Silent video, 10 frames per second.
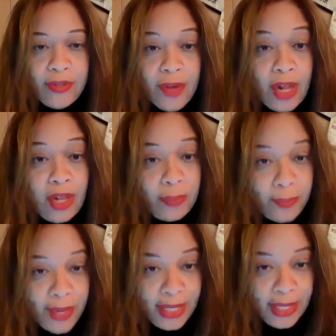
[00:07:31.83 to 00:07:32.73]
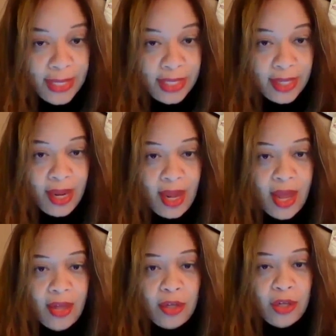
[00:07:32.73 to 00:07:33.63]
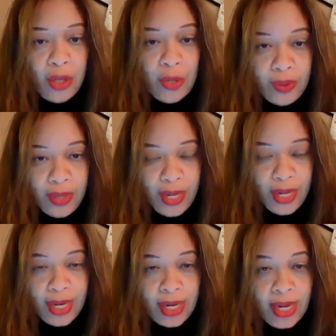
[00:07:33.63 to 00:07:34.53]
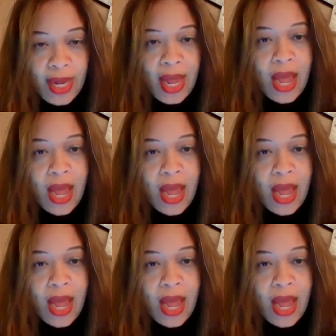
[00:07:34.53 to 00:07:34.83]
development and clothing,